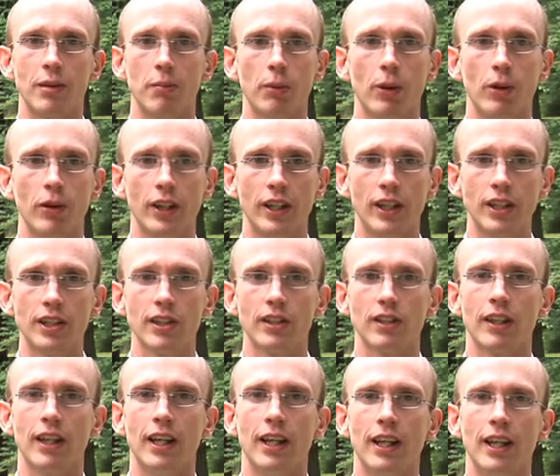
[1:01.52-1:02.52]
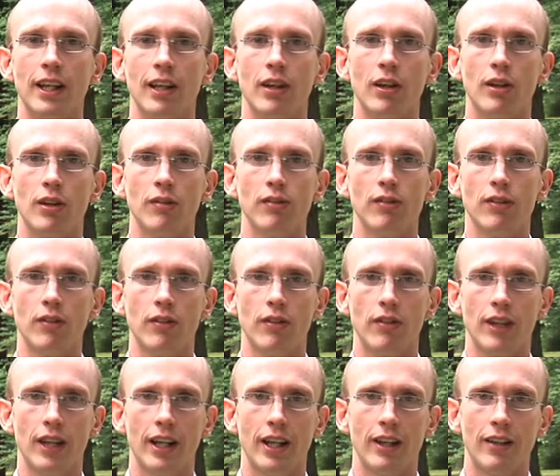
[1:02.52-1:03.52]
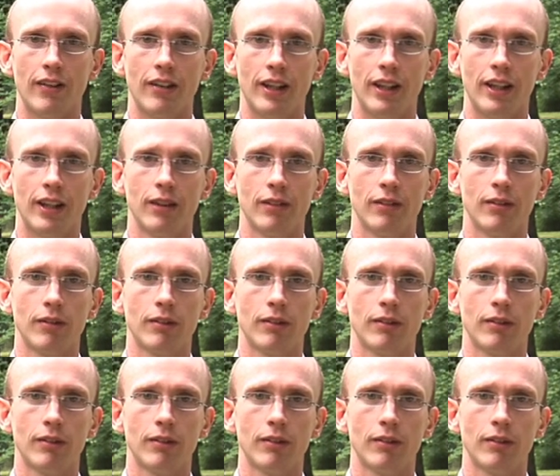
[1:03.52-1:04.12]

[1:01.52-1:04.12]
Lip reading: employees of their